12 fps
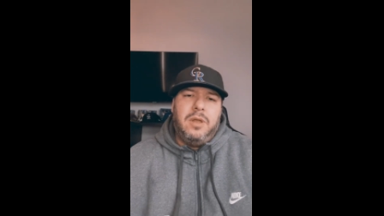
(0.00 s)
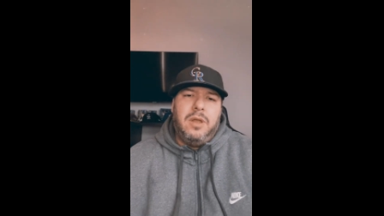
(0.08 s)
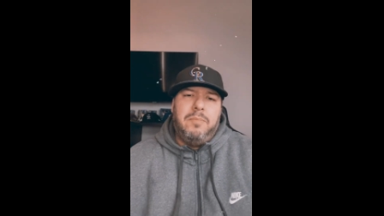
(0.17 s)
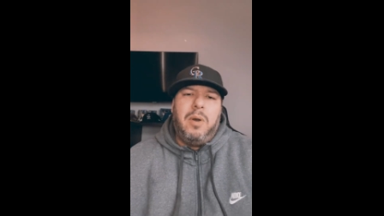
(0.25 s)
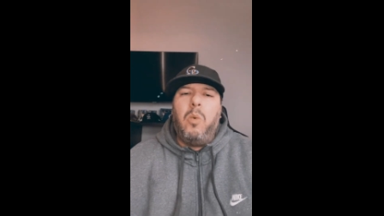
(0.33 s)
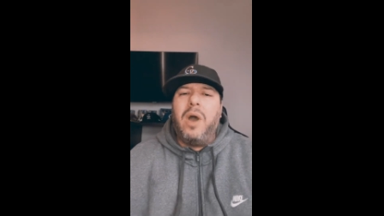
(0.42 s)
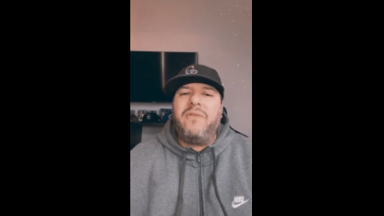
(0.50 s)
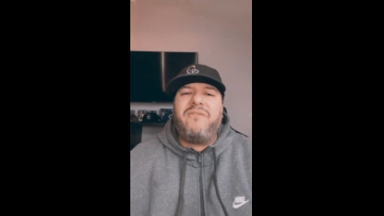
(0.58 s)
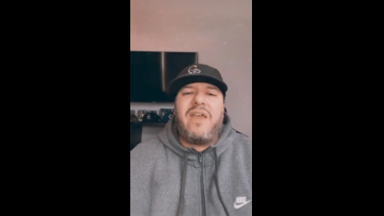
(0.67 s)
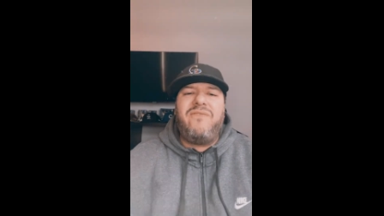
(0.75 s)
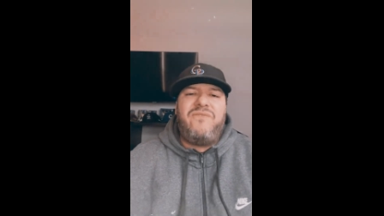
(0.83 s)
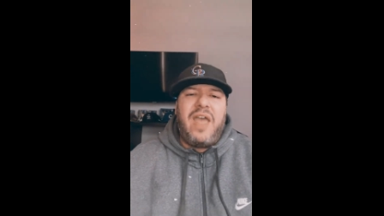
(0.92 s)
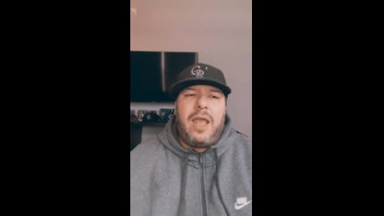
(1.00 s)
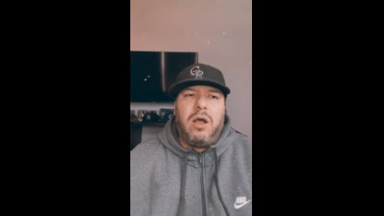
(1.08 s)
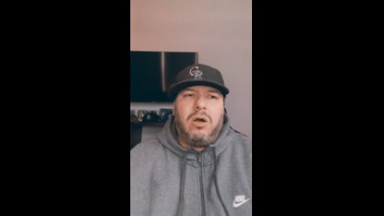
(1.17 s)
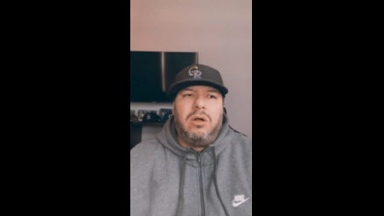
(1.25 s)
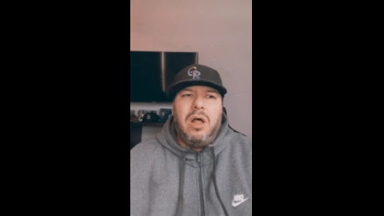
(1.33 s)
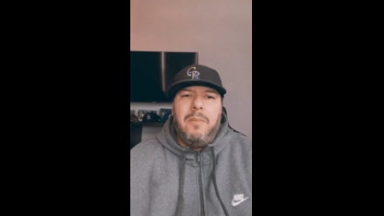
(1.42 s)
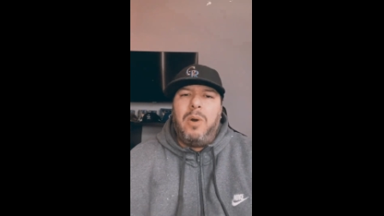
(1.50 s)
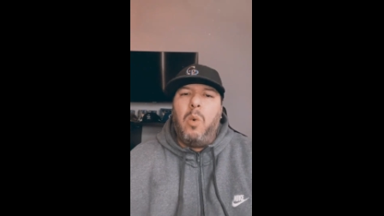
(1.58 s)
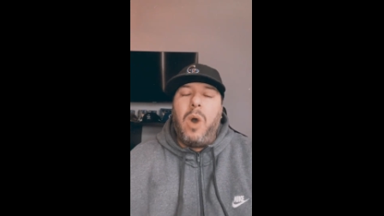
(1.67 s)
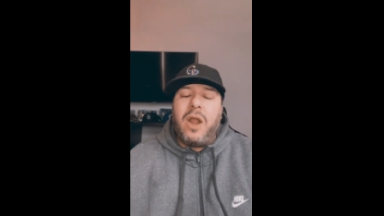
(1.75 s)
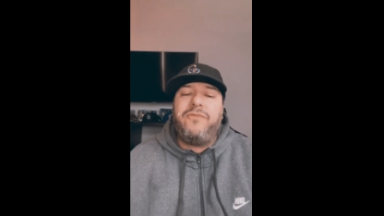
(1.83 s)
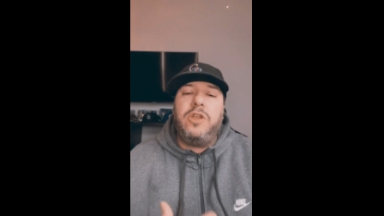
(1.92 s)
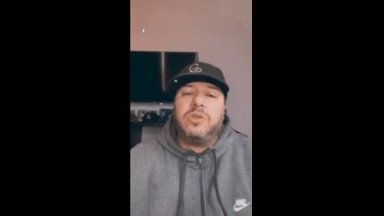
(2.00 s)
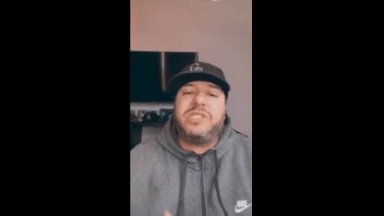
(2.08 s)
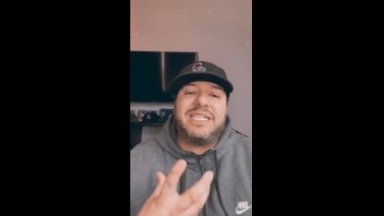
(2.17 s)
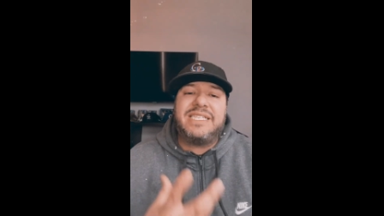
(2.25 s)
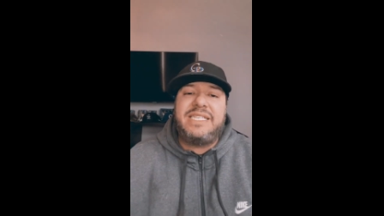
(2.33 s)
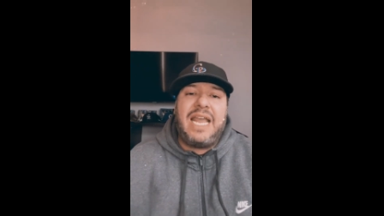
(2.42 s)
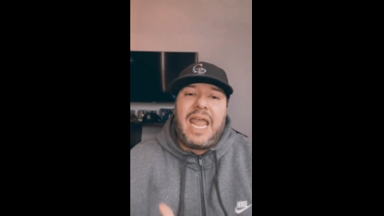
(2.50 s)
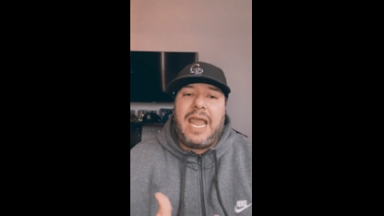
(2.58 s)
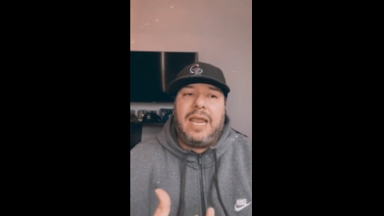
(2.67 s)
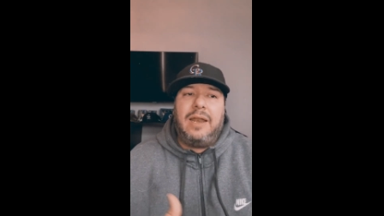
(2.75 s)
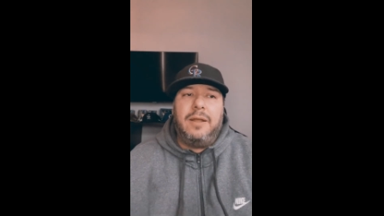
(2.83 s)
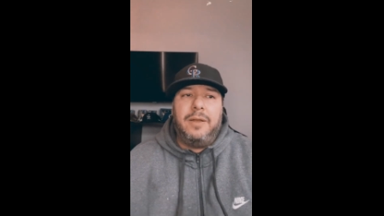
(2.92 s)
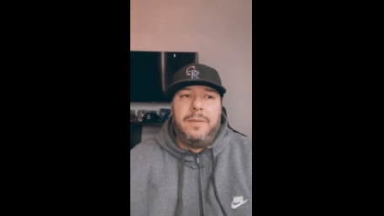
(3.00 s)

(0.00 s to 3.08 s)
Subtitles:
But what if I fail? But what if you succeed?